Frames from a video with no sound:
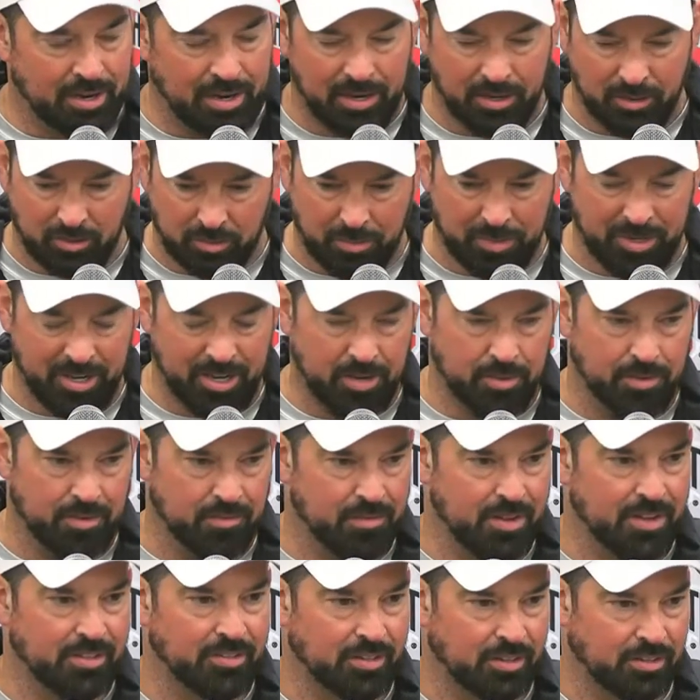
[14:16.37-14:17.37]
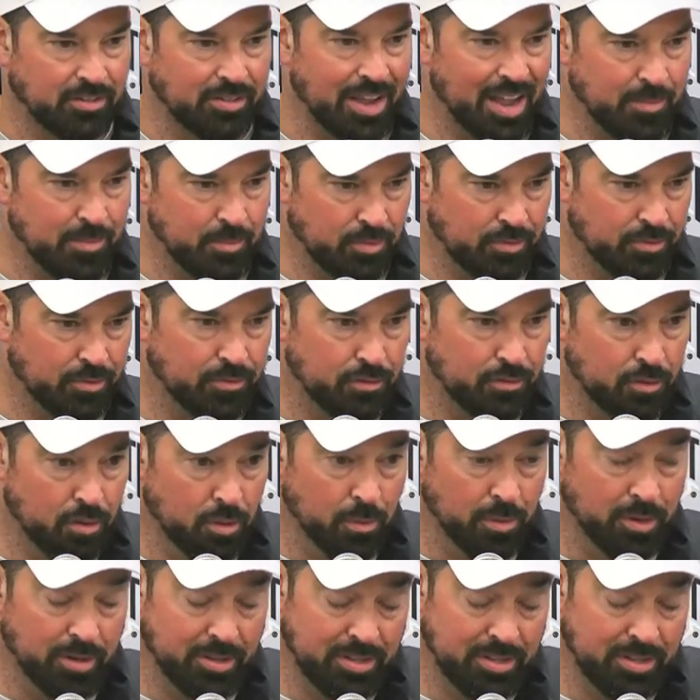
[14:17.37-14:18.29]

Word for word: here's where we need to invest our time moving forward.